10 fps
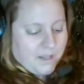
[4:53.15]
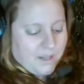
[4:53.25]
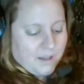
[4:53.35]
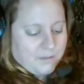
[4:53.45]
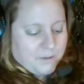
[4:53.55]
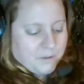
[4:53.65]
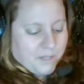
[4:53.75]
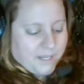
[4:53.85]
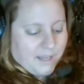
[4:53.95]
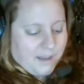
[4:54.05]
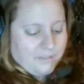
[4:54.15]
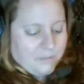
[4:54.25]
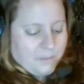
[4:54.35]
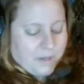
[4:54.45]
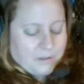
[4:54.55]
If you like heavy
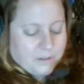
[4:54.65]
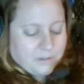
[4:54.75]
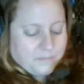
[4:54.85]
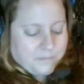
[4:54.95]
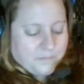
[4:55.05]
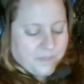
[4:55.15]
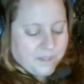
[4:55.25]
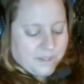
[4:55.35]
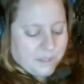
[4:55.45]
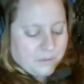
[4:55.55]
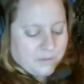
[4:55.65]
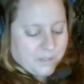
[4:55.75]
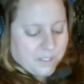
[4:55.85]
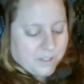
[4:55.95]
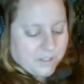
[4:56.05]
metal, they were
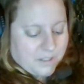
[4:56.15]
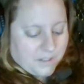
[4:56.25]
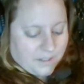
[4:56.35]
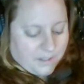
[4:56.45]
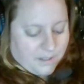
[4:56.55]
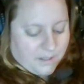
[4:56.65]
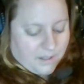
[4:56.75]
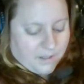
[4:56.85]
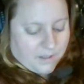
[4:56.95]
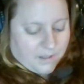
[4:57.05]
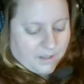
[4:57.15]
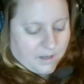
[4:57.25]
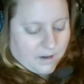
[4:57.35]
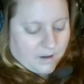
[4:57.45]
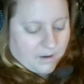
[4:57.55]
really good.
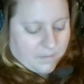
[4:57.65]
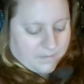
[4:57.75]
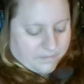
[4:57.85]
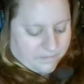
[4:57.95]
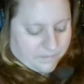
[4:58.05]
And